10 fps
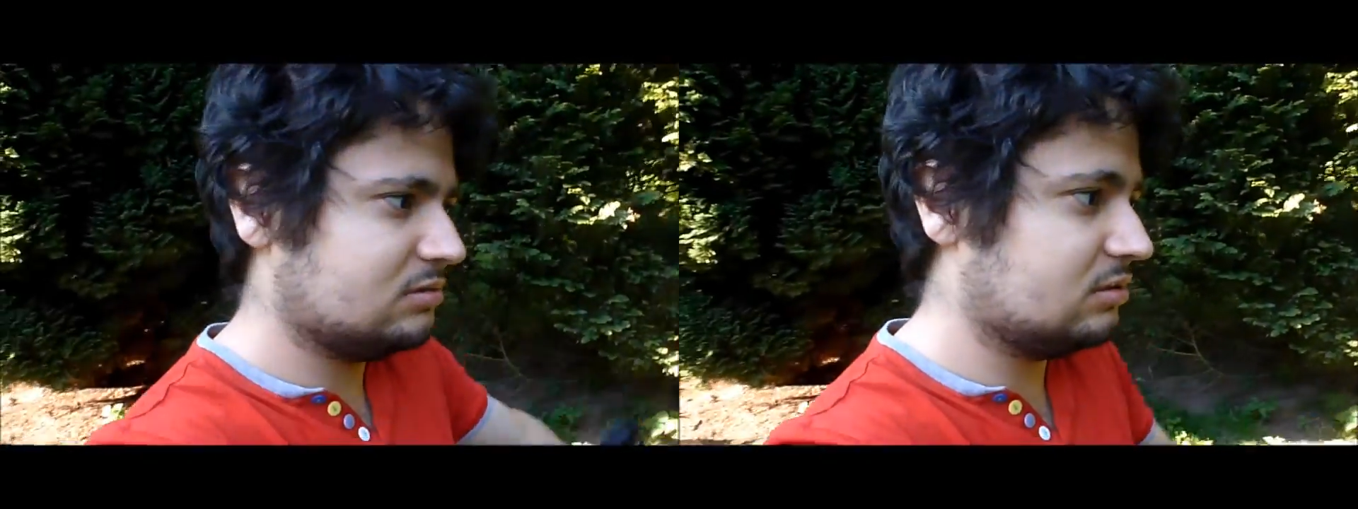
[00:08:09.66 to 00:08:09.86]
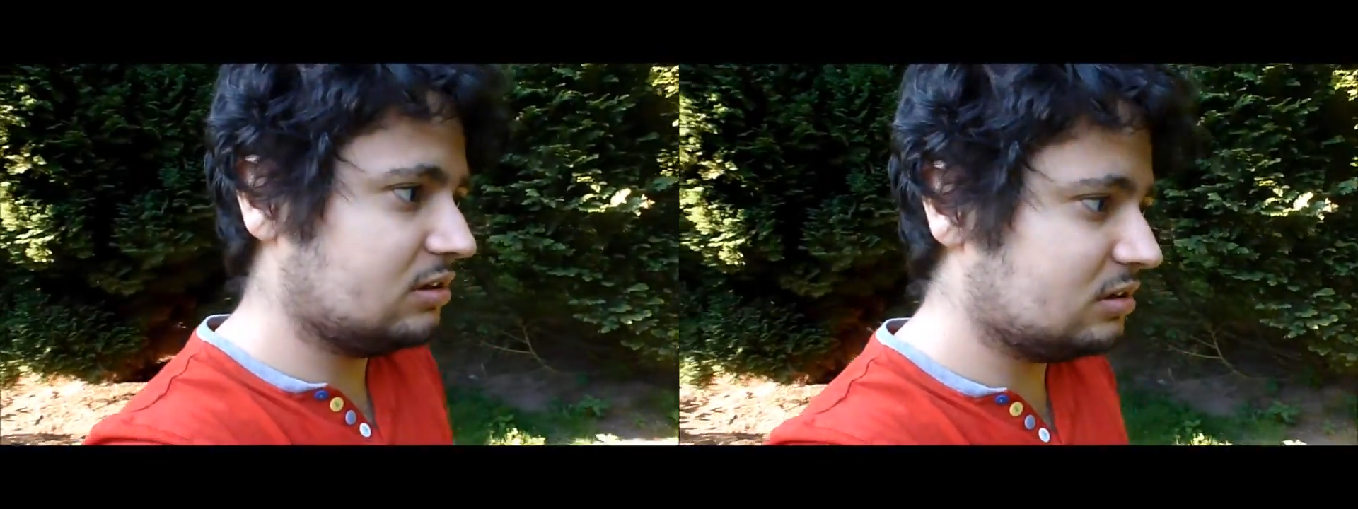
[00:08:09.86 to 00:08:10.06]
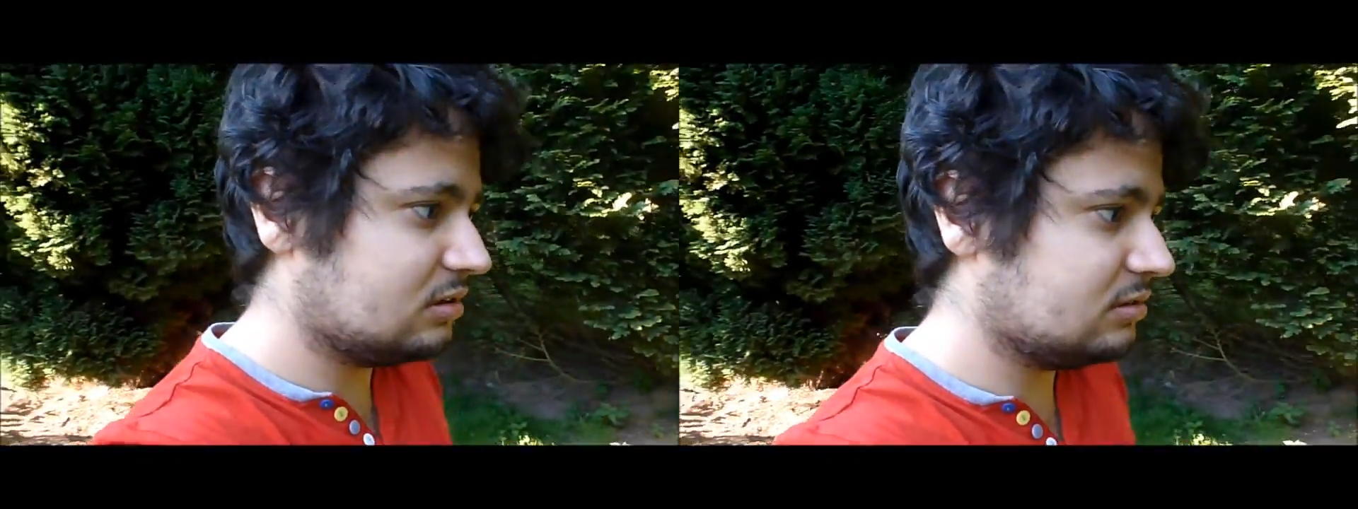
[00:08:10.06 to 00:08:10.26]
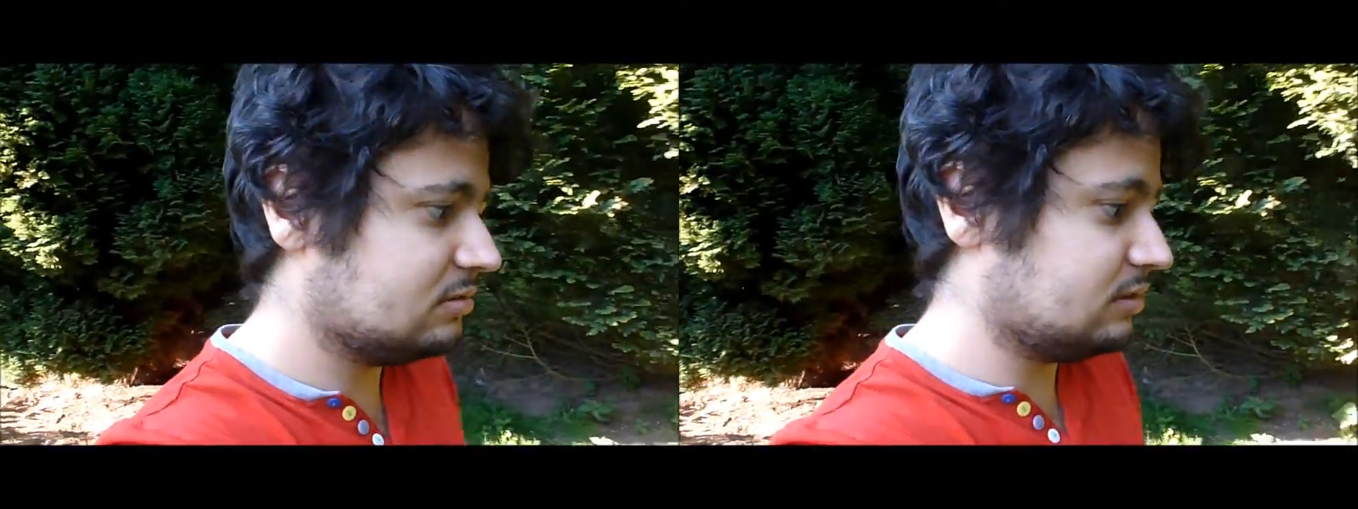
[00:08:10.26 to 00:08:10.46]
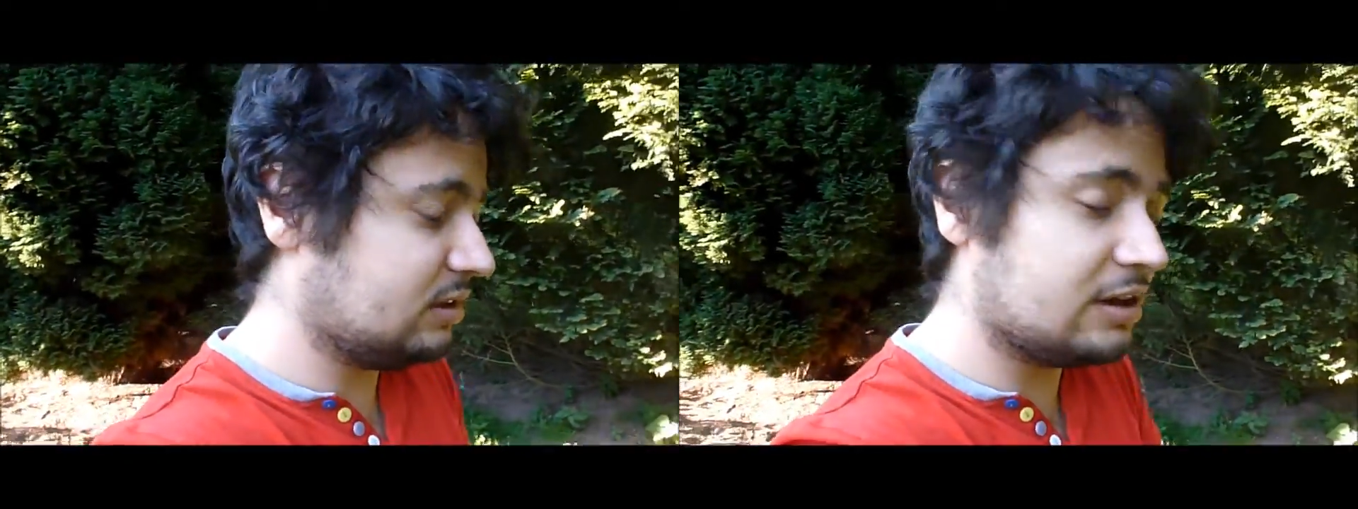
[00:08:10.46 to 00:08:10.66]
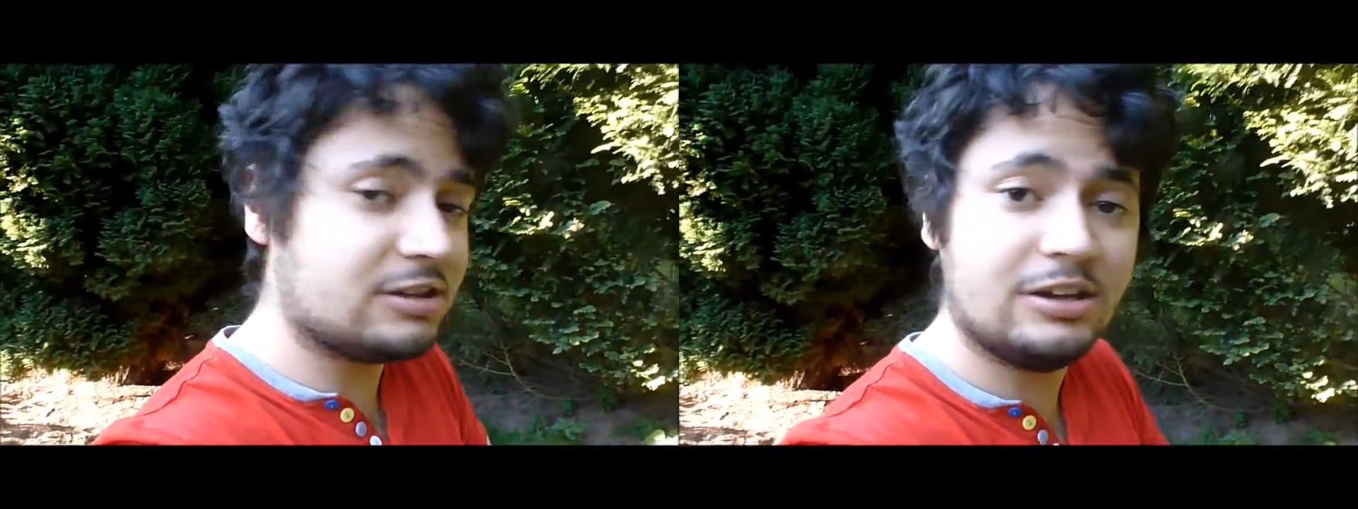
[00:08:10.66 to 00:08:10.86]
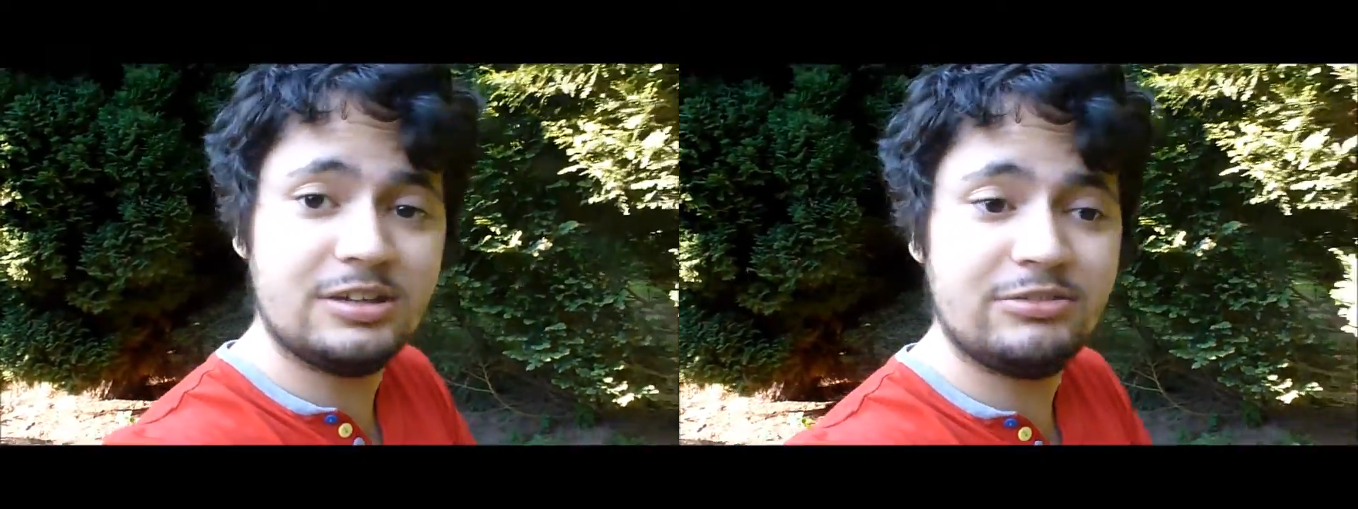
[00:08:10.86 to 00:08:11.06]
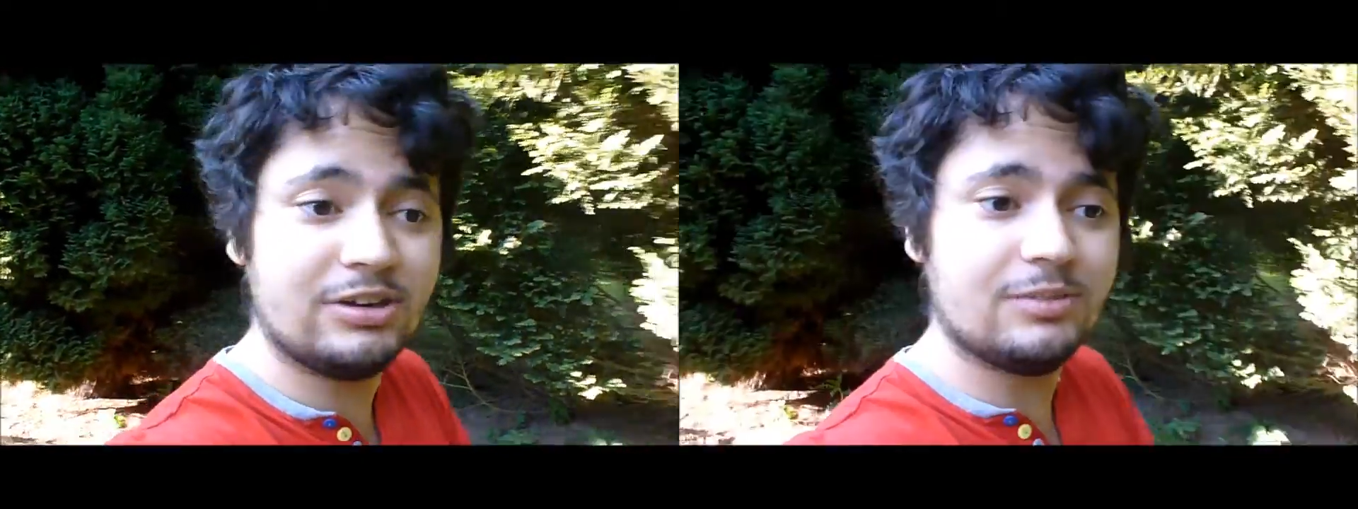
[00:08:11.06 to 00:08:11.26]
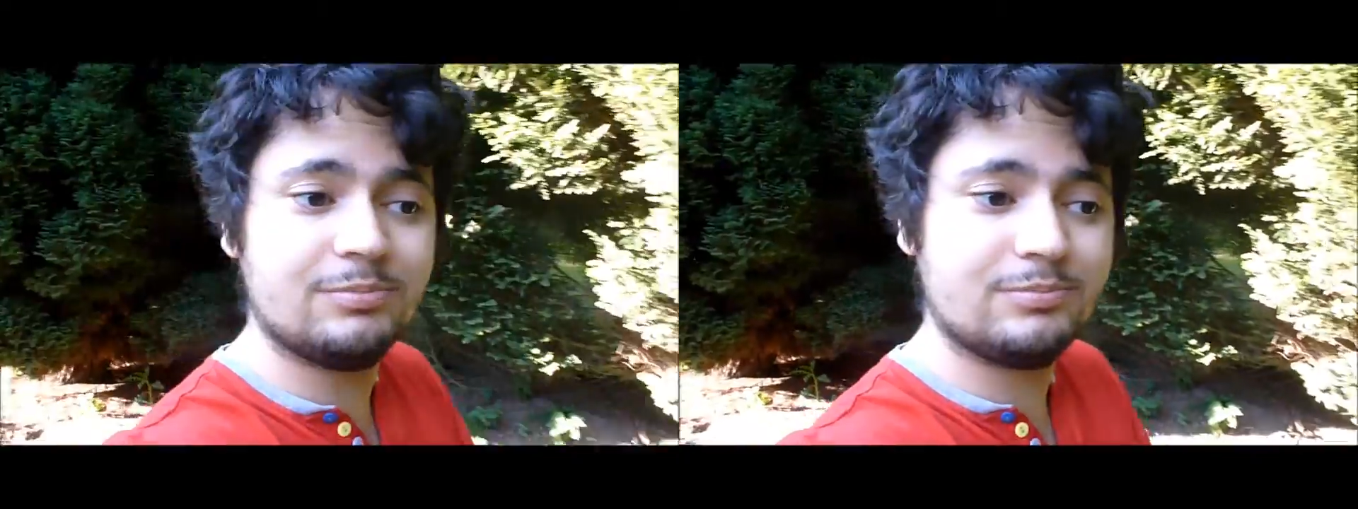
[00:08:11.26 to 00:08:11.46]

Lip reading: In 1993?